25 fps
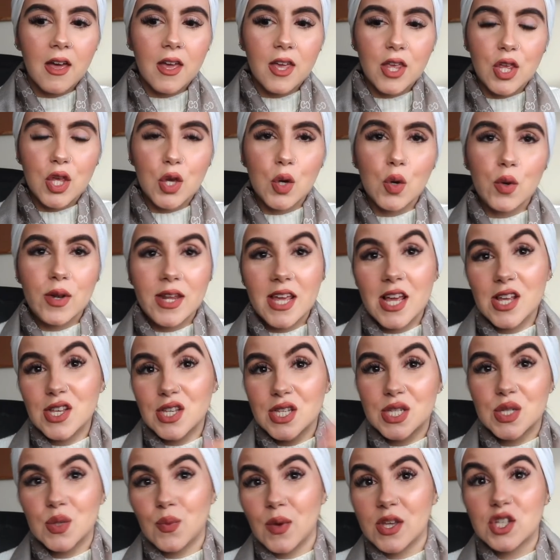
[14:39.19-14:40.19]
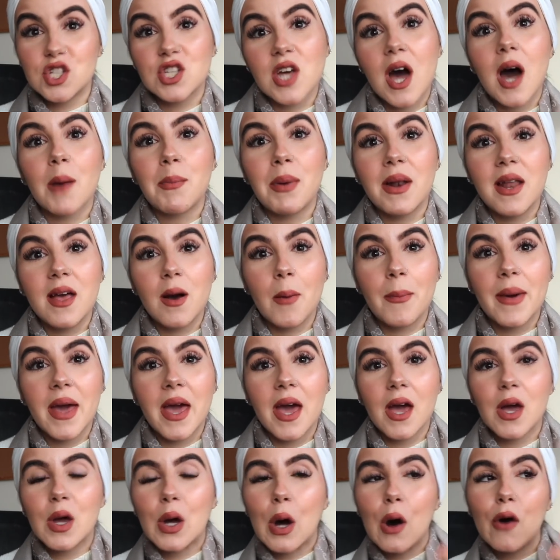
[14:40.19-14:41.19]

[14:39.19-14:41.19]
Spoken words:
you need to switch that up a little bit.